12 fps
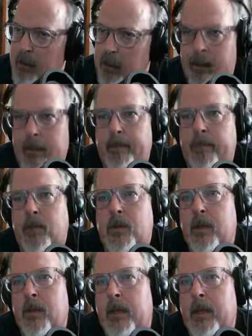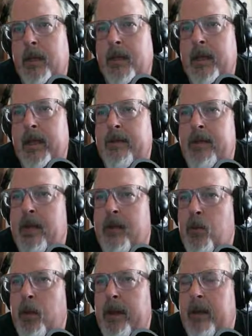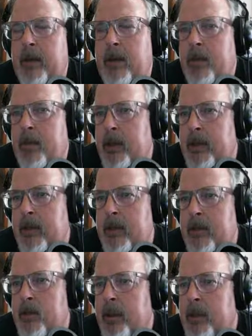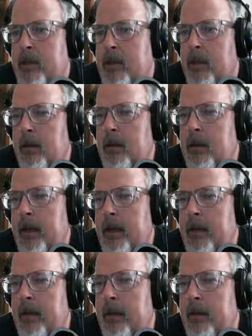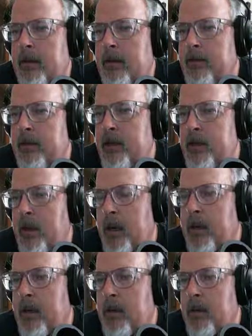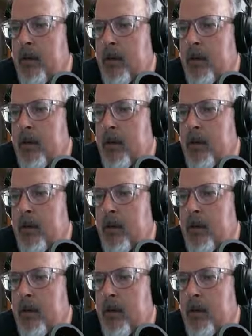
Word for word: um, so that it saves it as one image but this is what it's going to look like in the finished product